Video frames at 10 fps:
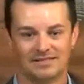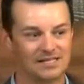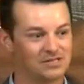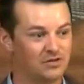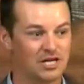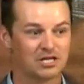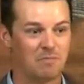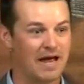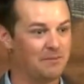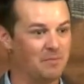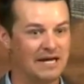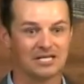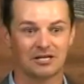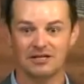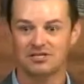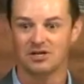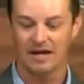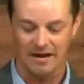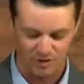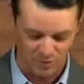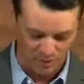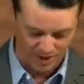said, so this man basically took every